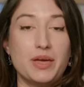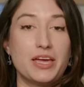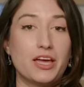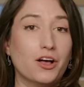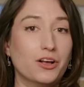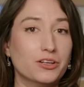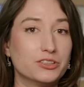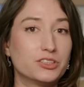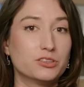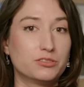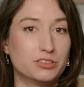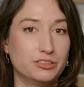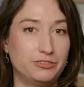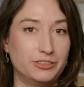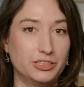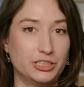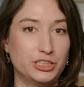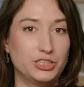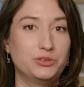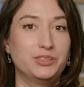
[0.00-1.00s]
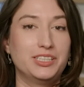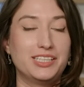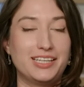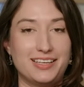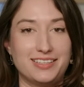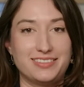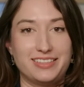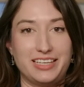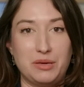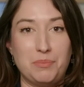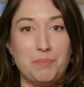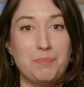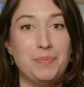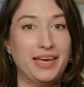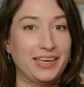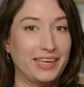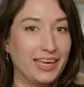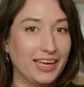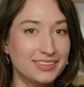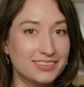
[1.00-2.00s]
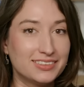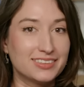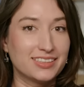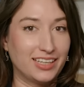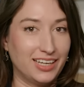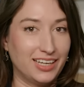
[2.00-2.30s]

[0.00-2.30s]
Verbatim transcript: may also refer to it as a baguette